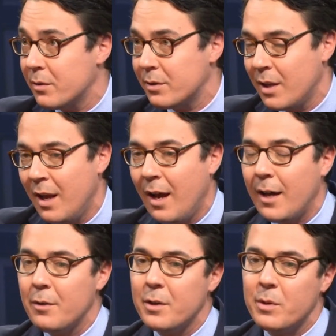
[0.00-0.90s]
So this,
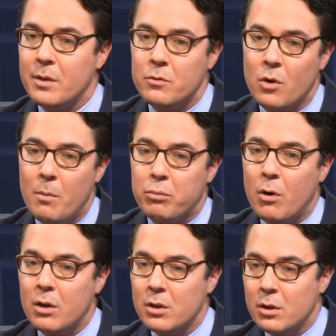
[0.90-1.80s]
I don't think we can draw
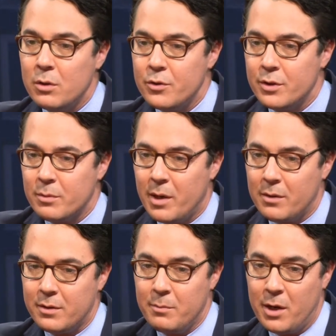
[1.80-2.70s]
broad conclusions
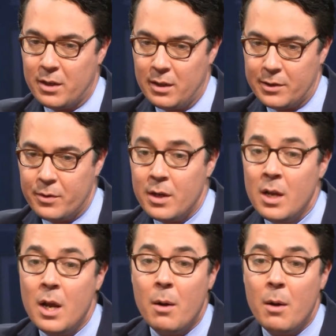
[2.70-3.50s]
about the American electorate,